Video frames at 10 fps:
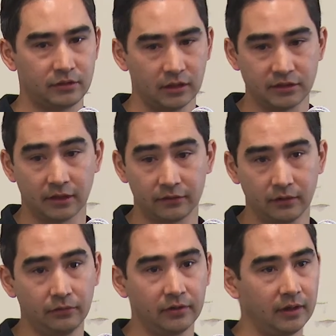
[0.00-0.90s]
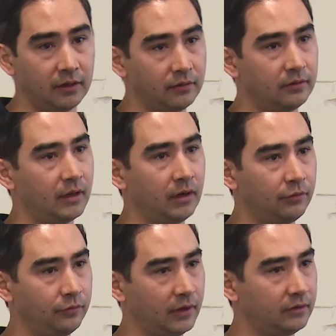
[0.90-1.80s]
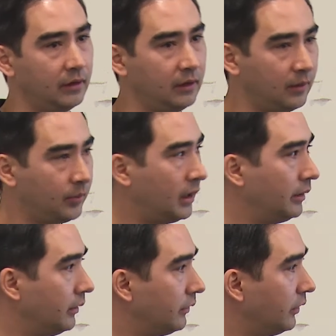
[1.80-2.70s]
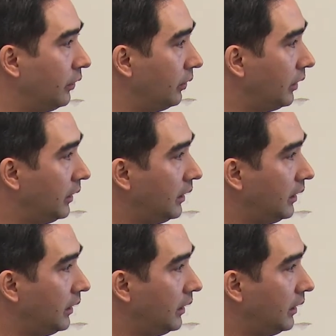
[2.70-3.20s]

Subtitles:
judge ourselves against are reflected in that partner. So